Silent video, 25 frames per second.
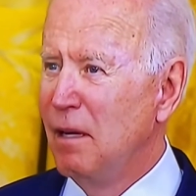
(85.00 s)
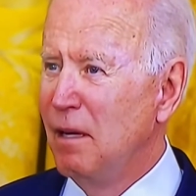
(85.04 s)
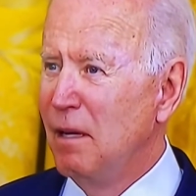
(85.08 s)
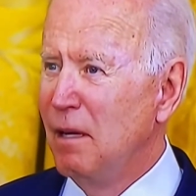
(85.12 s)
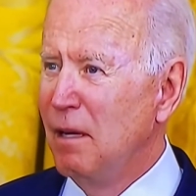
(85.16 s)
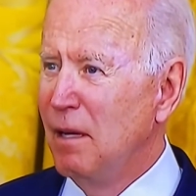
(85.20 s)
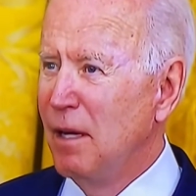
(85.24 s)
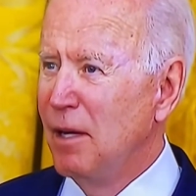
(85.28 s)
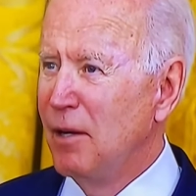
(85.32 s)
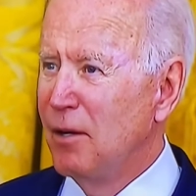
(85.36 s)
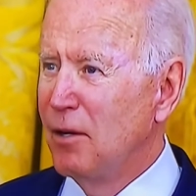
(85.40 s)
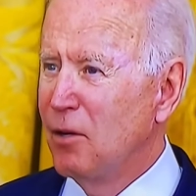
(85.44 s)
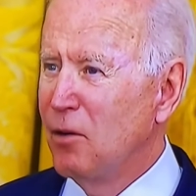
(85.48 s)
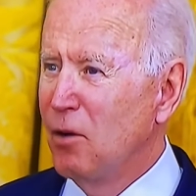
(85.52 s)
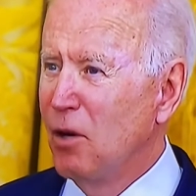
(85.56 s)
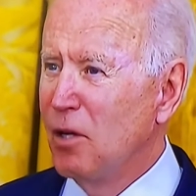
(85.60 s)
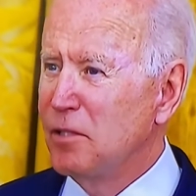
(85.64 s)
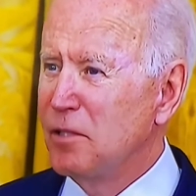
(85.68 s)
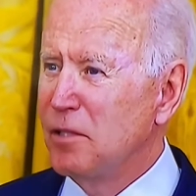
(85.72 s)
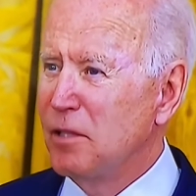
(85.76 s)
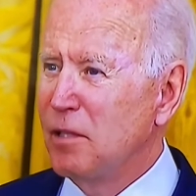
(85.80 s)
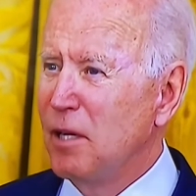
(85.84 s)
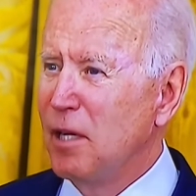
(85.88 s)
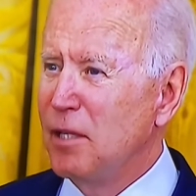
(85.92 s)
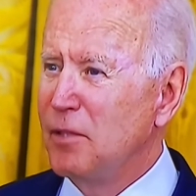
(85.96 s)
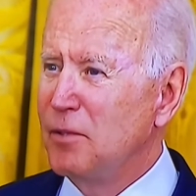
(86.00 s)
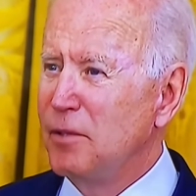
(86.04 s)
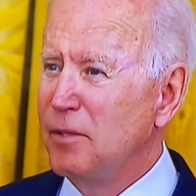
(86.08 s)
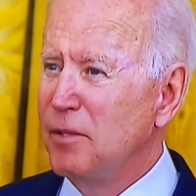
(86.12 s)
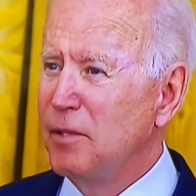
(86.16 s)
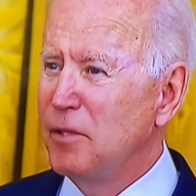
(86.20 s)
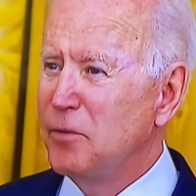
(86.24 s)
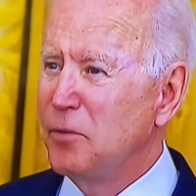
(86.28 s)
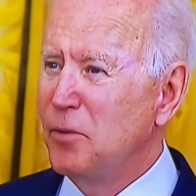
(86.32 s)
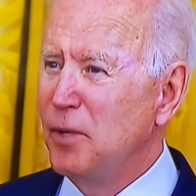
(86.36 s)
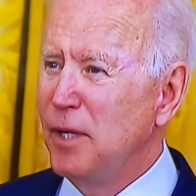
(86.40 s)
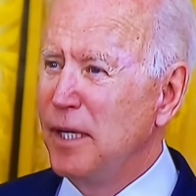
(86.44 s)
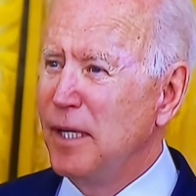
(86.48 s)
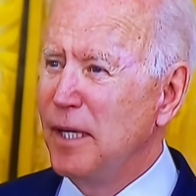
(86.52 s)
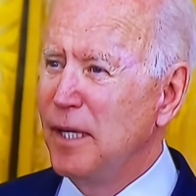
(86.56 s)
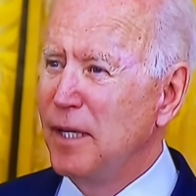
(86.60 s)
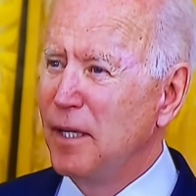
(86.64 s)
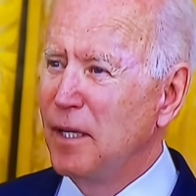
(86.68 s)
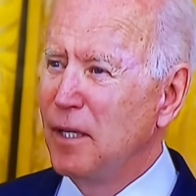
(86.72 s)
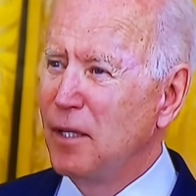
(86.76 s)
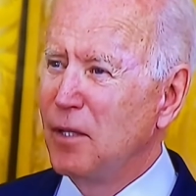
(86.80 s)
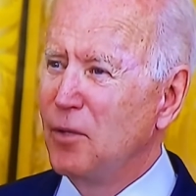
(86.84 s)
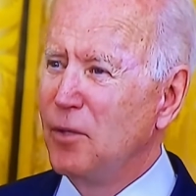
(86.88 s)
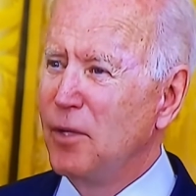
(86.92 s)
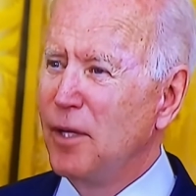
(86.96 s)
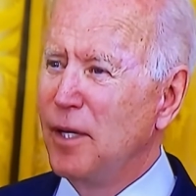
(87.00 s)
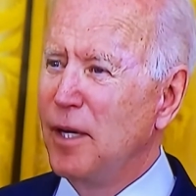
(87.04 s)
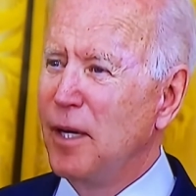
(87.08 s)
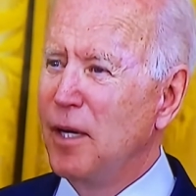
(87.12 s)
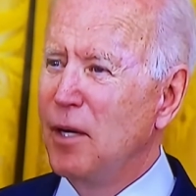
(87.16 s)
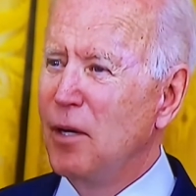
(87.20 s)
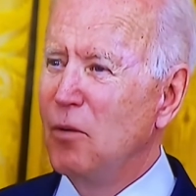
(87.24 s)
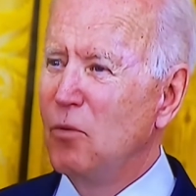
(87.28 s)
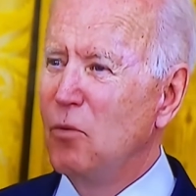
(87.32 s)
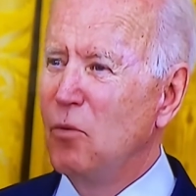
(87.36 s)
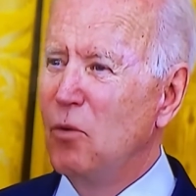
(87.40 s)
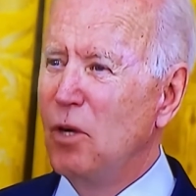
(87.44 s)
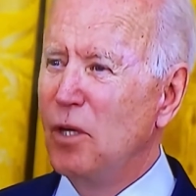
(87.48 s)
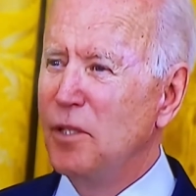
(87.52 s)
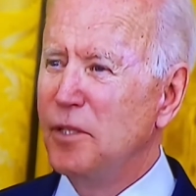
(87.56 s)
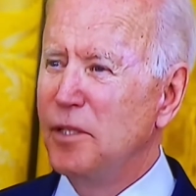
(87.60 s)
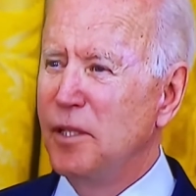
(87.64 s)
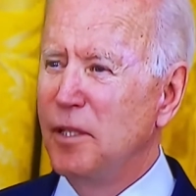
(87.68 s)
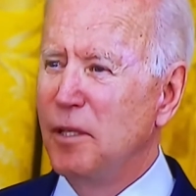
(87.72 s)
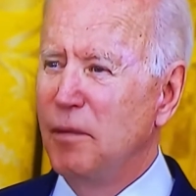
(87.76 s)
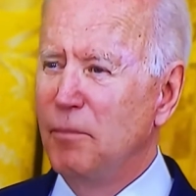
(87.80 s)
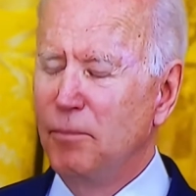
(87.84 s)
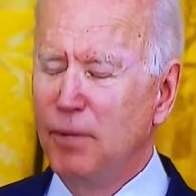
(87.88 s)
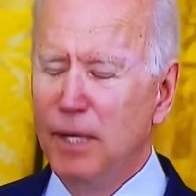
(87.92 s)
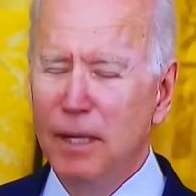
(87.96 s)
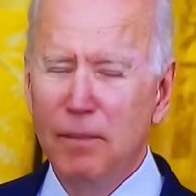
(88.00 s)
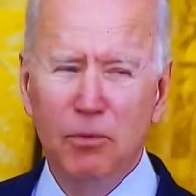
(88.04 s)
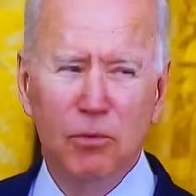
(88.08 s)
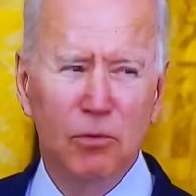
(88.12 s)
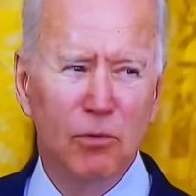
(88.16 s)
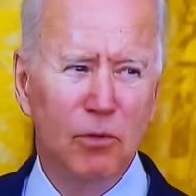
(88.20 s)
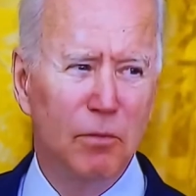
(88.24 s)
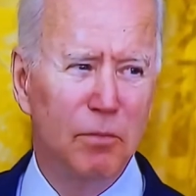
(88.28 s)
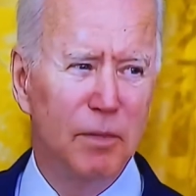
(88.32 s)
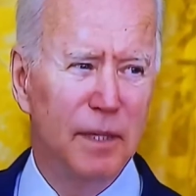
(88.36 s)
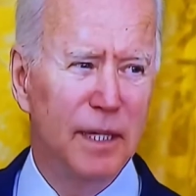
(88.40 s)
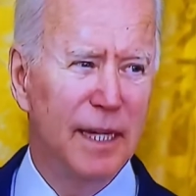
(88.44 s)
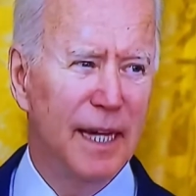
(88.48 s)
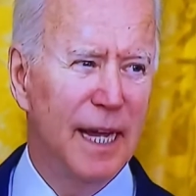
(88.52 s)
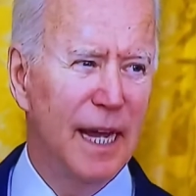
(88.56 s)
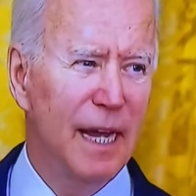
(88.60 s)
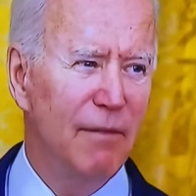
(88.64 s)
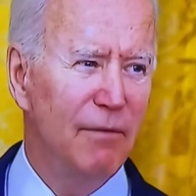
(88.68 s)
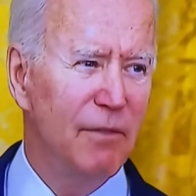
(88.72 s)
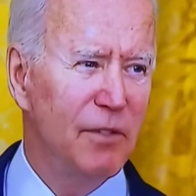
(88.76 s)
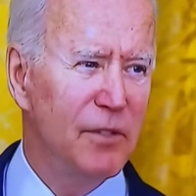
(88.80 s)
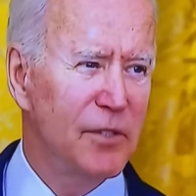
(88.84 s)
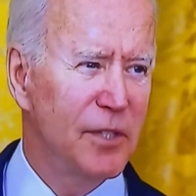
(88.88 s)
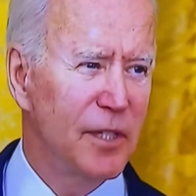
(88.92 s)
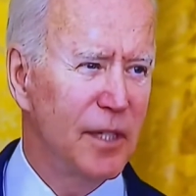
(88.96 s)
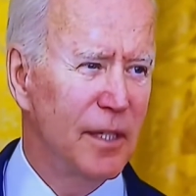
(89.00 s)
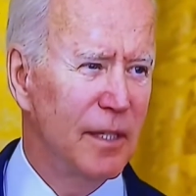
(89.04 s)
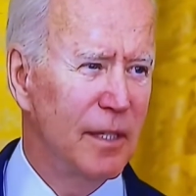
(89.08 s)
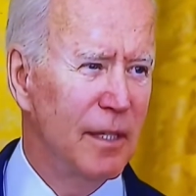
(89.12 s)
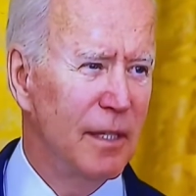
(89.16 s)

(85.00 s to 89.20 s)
And across the country this weekend, including here in Washington, people will be canvassing